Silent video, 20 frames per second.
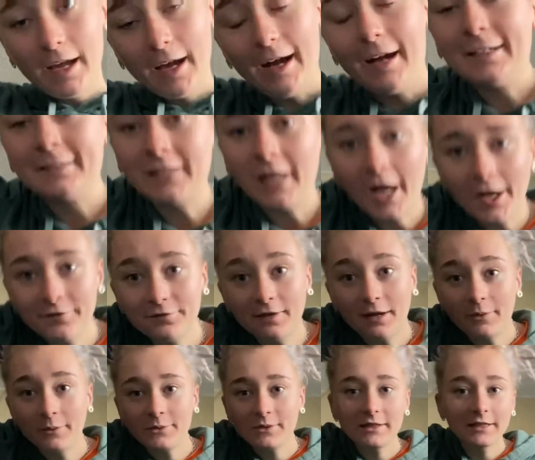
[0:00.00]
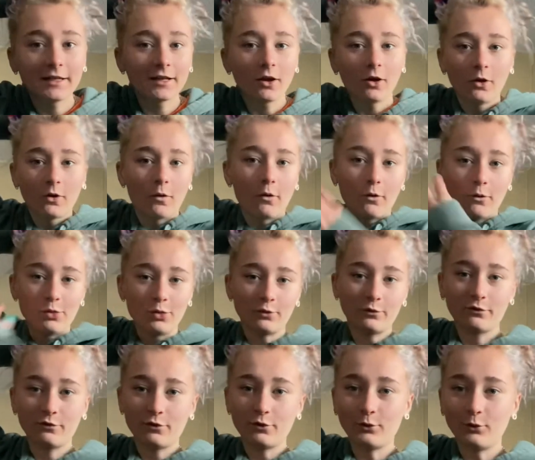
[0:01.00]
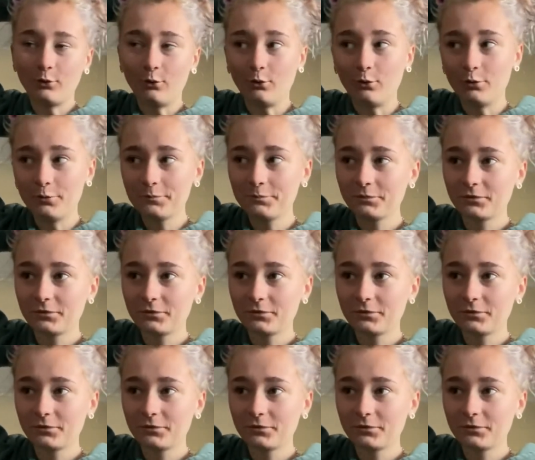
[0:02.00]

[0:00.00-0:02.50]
And I found it on the floor